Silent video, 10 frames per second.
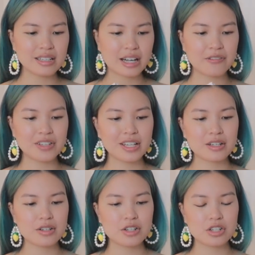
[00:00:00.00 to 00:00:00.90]
Like I feel
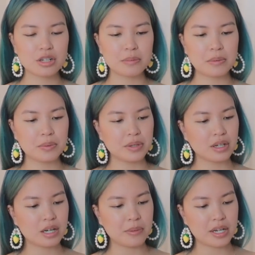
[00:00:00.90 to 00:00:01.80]
like sugar maybe
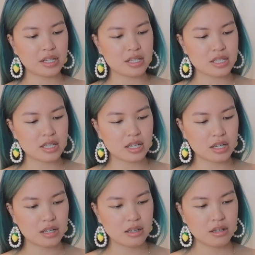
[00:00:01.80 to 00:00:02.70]
wouldn't come out of this
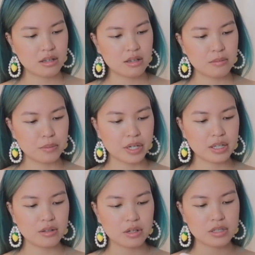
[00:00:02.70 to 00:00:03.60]
thing,
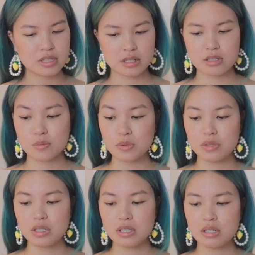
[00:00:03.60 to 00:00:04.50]
but you could stick a spoon
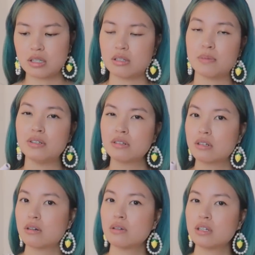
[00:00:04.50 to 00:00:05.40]
in it and then milk
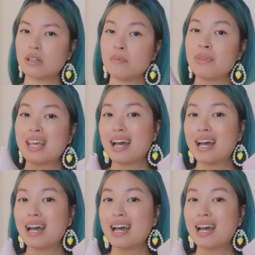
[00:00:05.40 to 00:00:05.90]
would go in here.